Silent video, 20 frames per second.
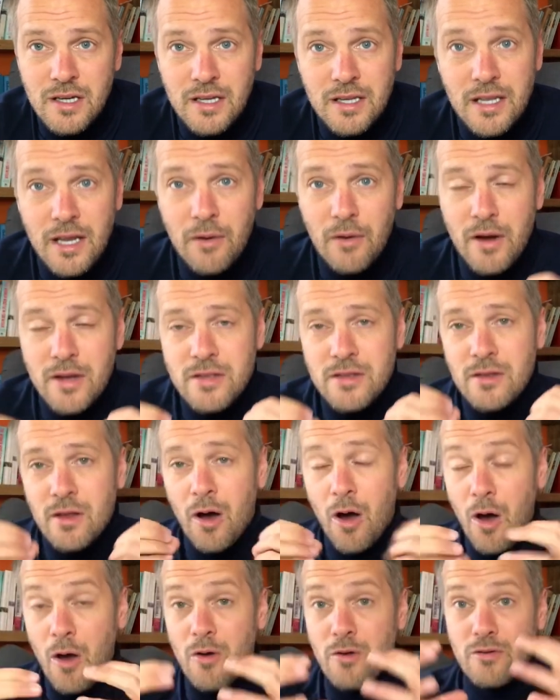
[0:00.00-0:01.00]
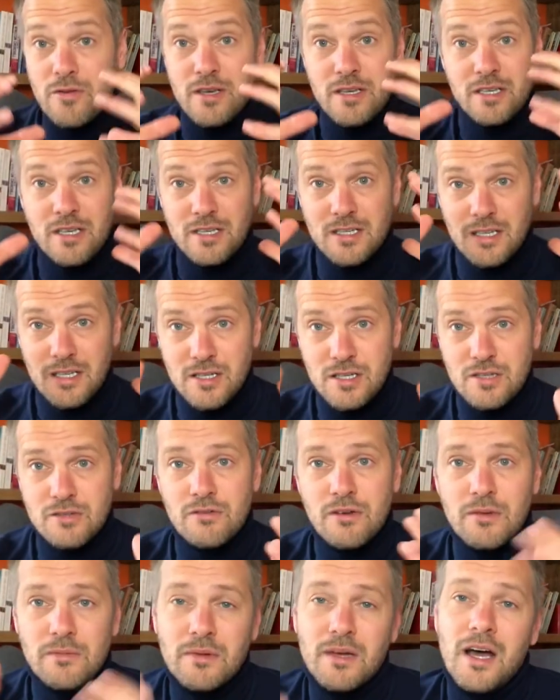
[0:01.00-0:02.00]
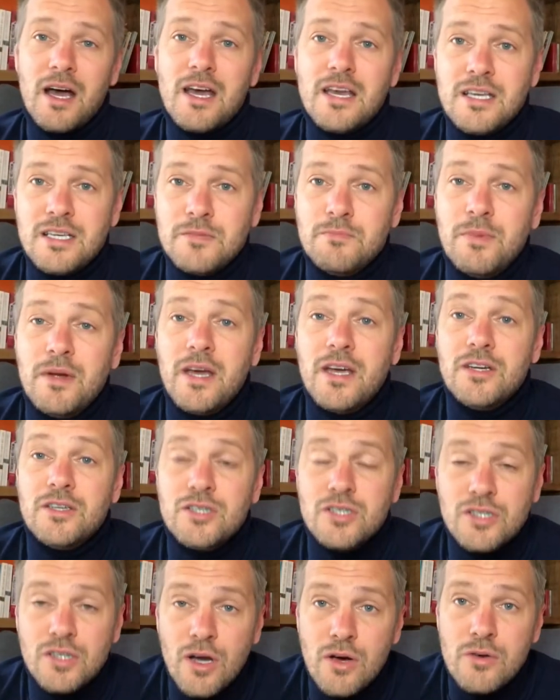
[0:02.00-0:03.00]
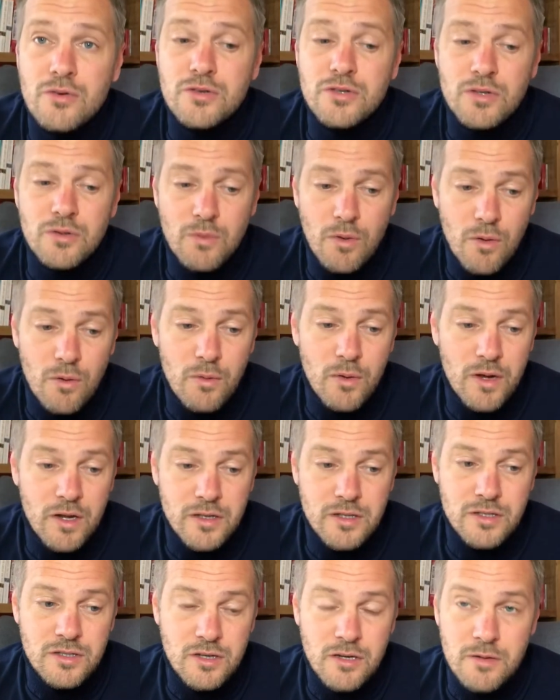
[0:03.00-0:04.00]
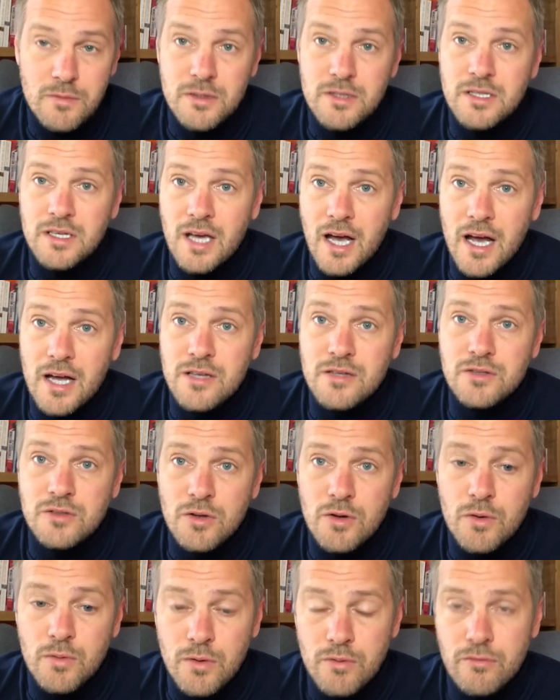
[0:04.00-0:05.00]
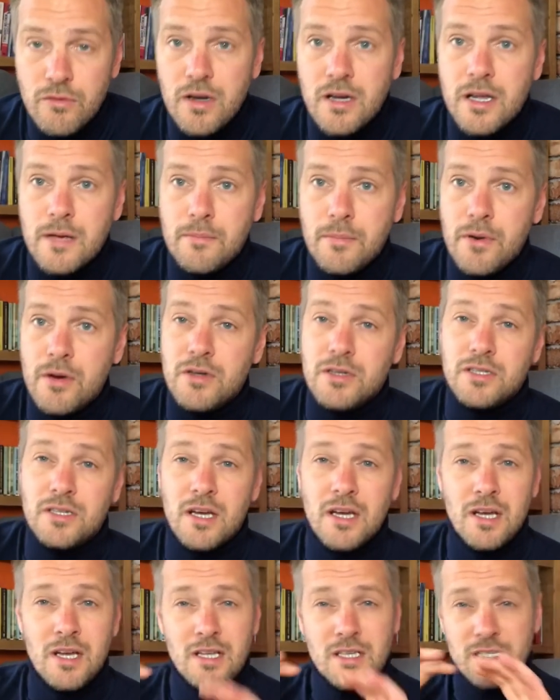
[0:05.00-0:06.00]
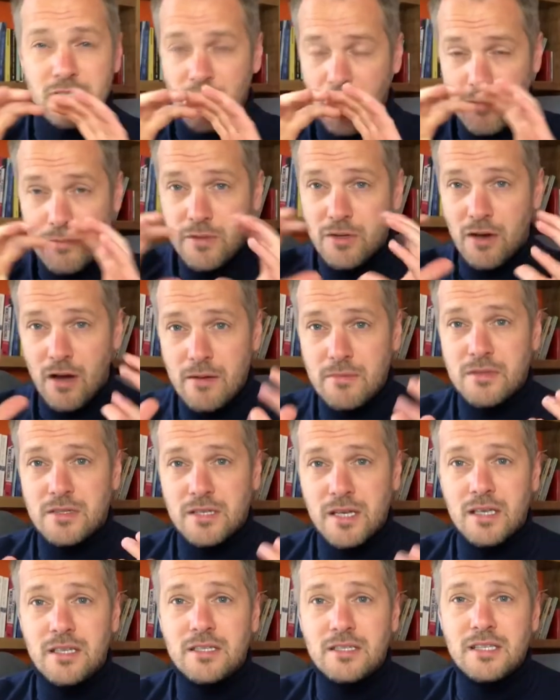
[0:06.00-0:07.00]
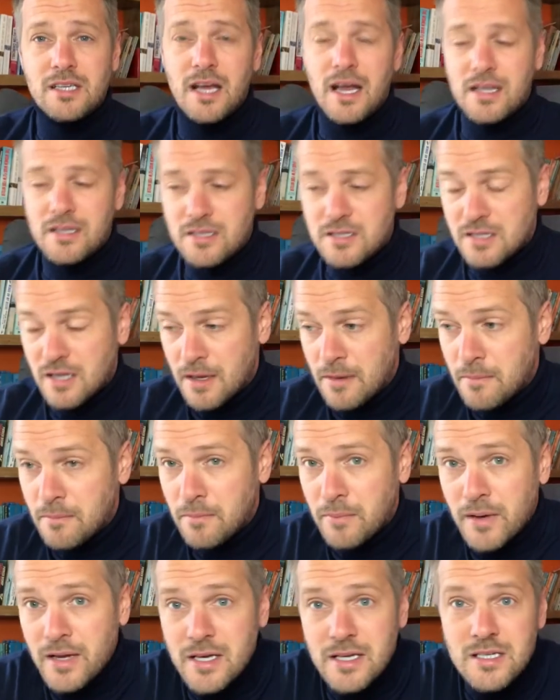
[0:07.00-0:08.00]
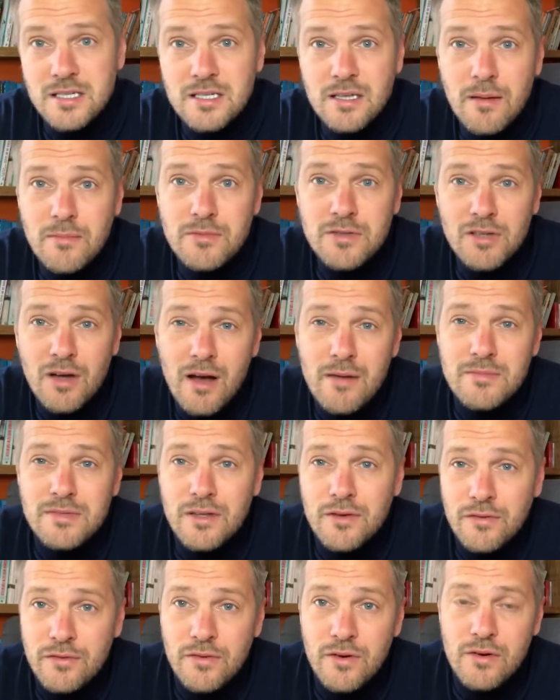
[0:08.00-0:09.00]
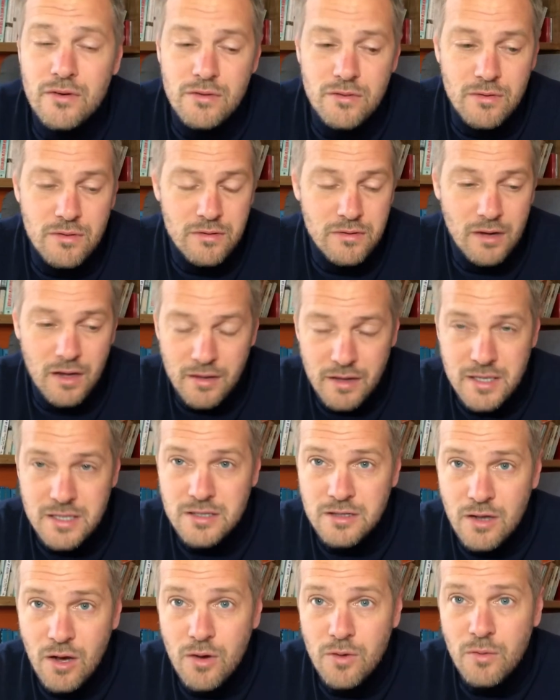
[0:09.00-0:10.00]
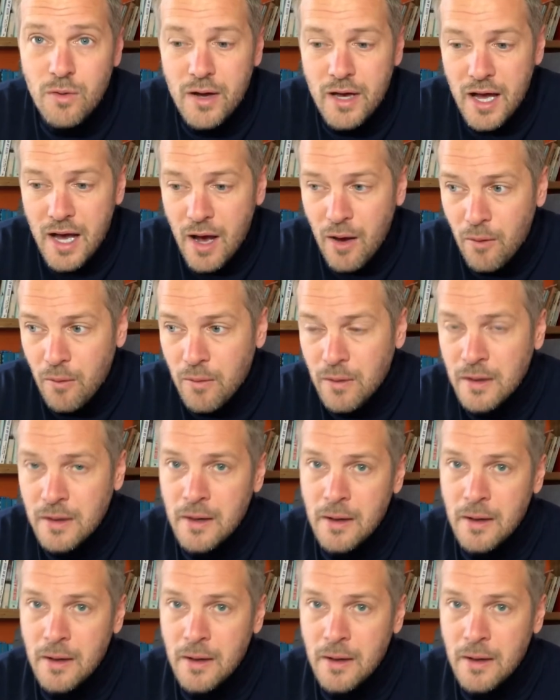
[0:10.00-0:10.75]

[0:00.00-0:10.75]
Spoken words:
Now, I know this is an extreme case, but it shows you what we as humans can do when really pushed. Sometimes things can seem bleak. Sometimes they feel like there's no way out.